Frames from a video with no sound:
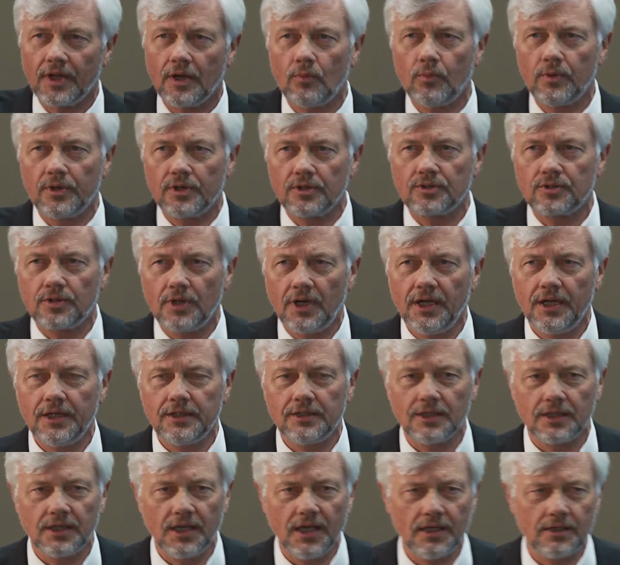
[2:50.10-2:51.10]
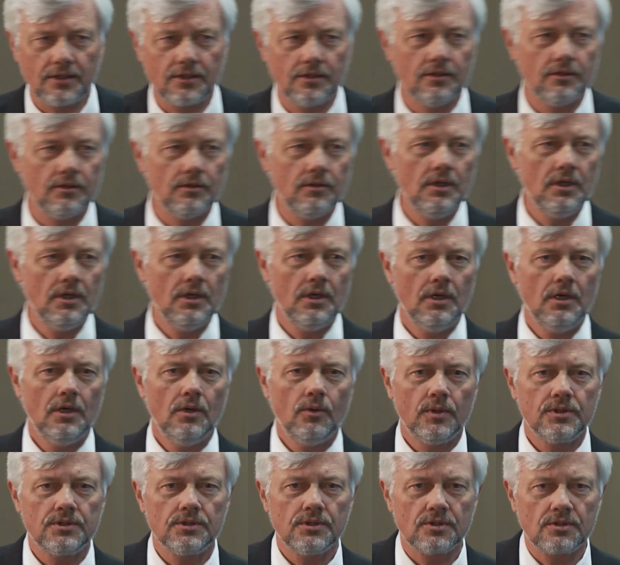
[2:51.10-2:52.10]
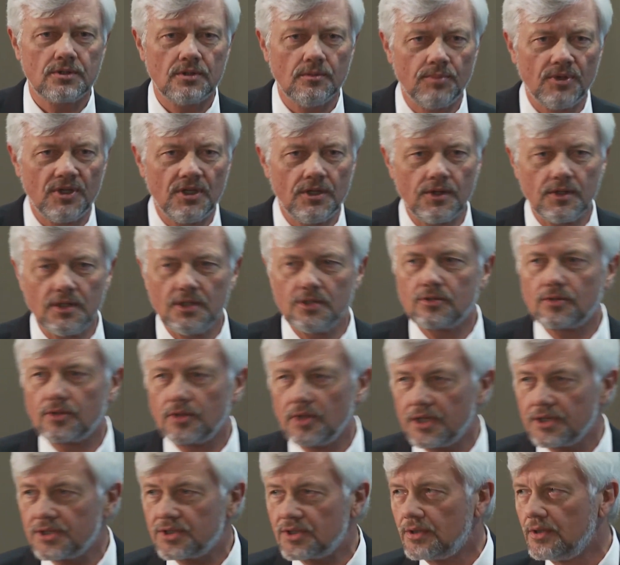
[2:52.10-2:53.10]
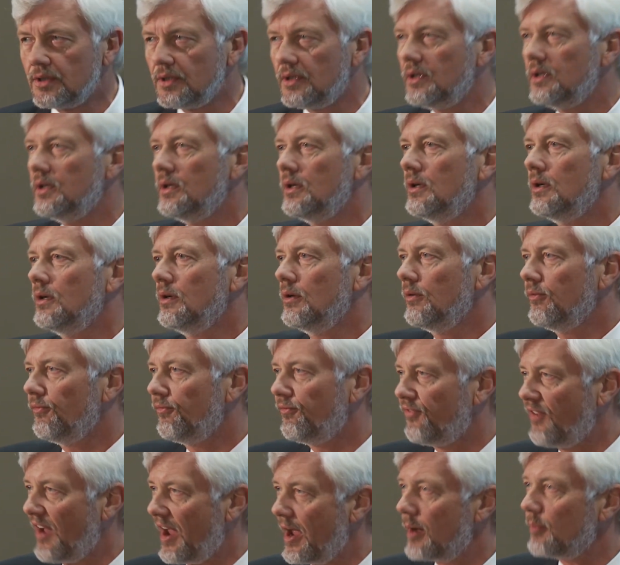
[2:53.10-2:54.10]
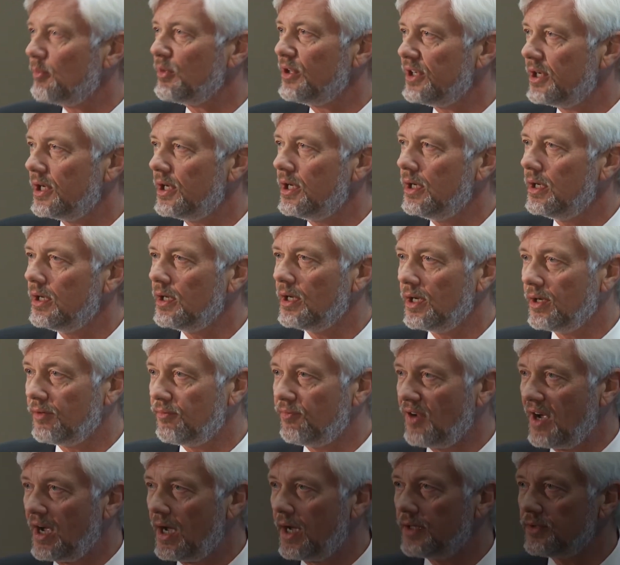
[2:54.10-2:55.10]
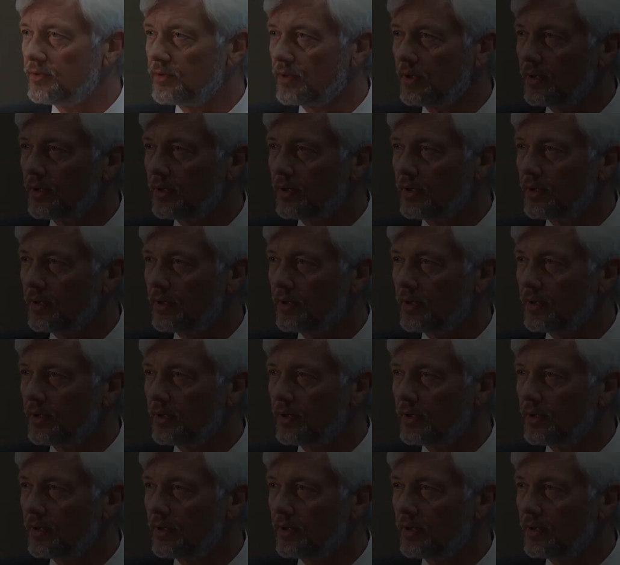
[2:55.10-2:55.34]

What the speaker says: that we're trying to get to, which is to be the trusted family advisor.